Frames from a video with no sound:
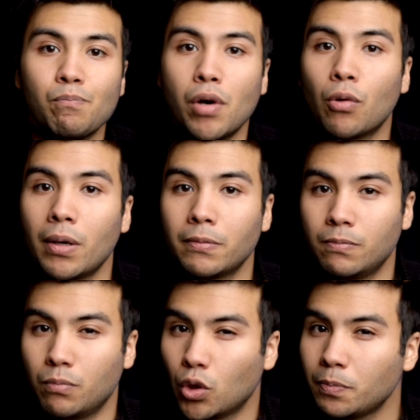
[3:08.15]
But
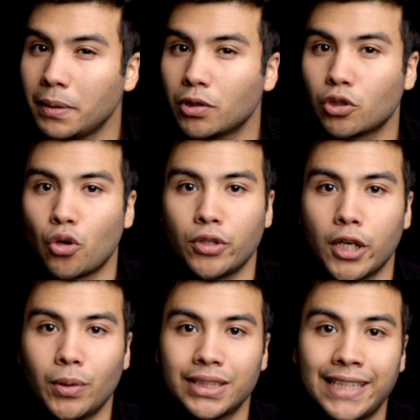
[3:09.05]
what most people don't
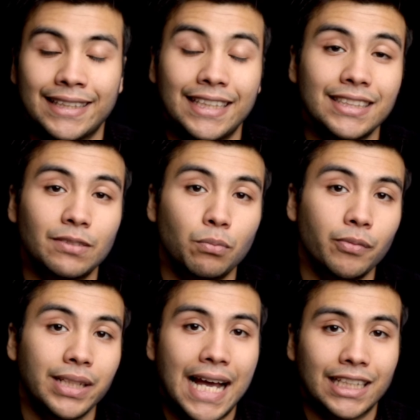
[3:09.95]
know is that this
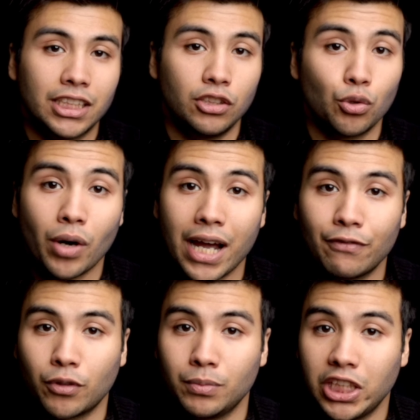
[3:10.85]
movement actually
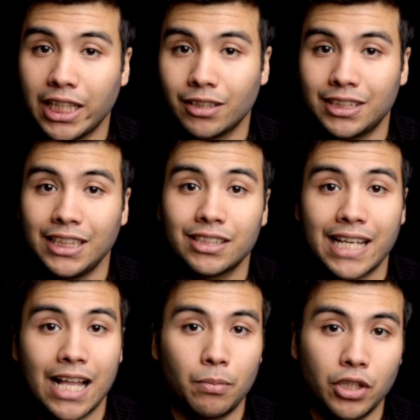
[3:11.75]
derived from JLC's
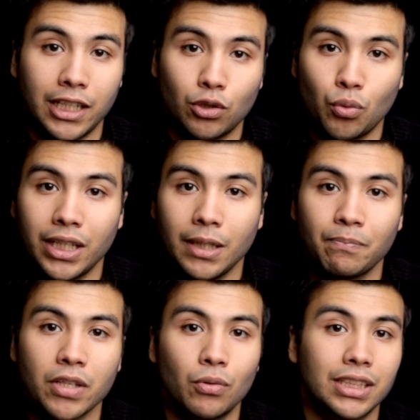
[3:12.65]
caliber 920,
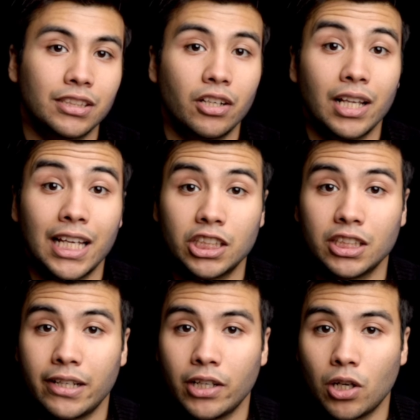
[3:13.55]
which is their
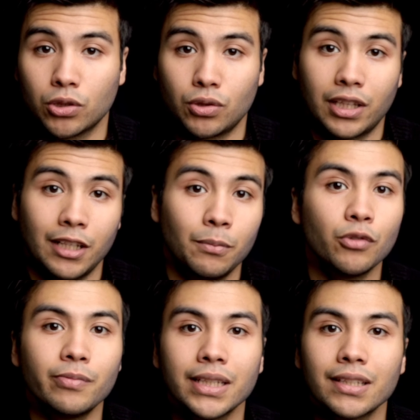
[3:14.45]
legendary ultra thin
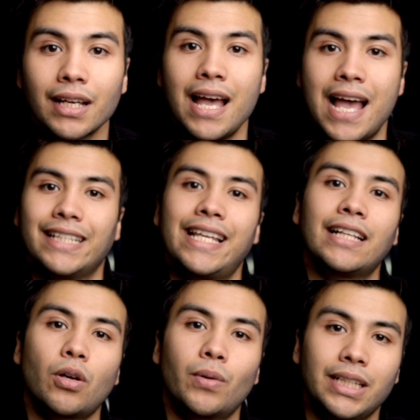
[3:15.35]
movement, and
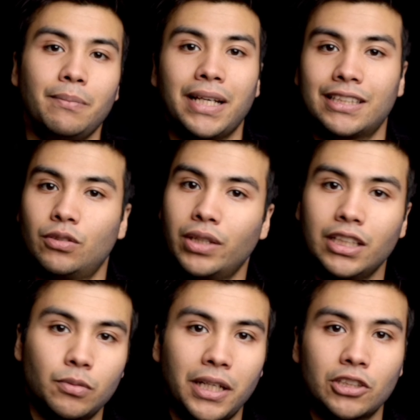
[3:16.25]
that already makes it
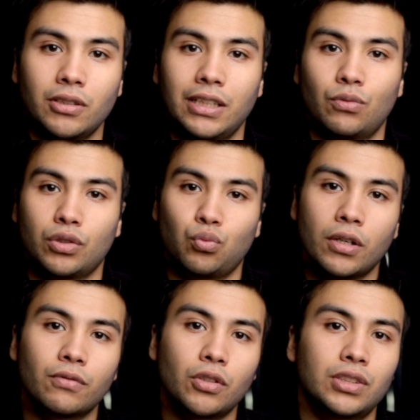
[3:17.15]
really special. It was
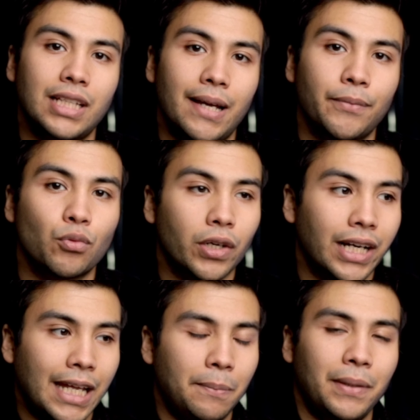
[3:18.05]
one of those times where
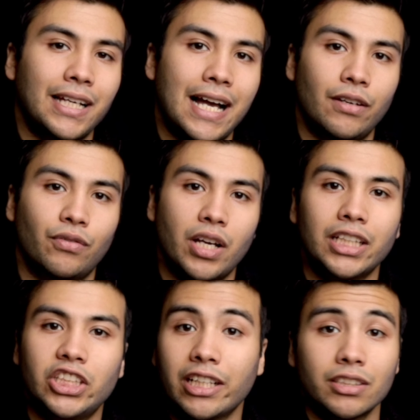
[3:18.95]
AP kind of
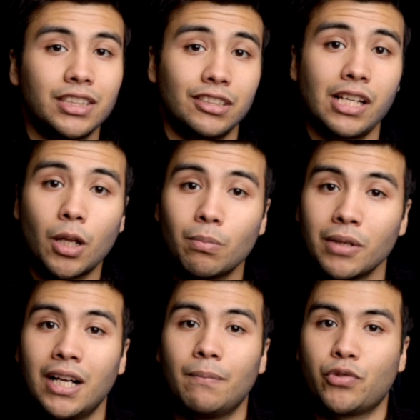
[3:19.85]
got JLC's help
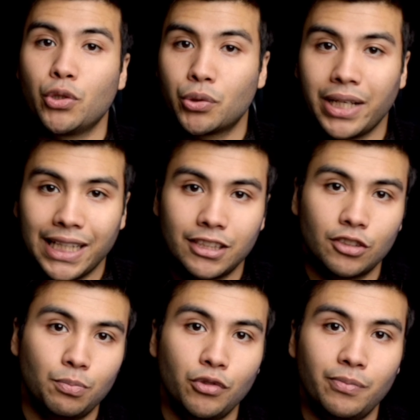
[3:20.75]
to create
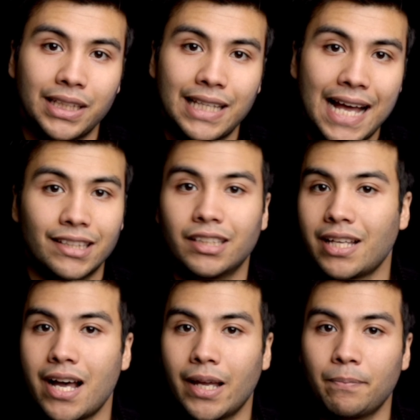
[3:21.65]
this movement at the
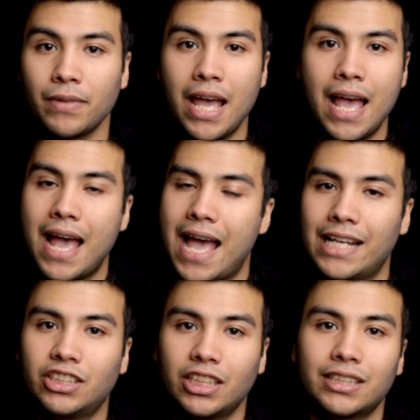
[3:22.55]
time,
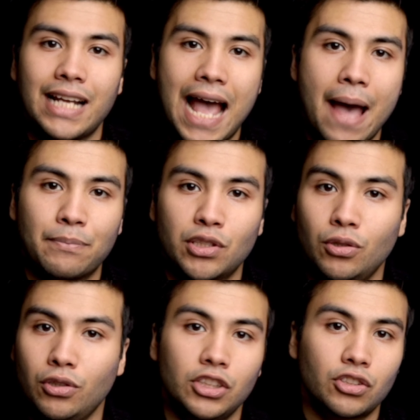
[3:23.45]
and it's just an
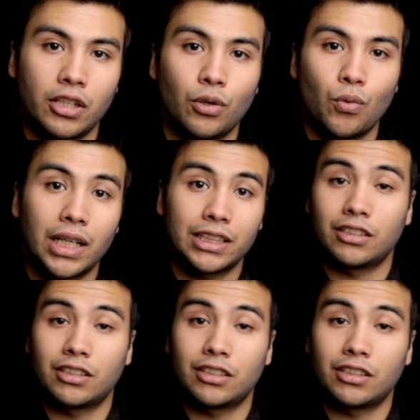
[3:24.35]
absolutely stunning watch.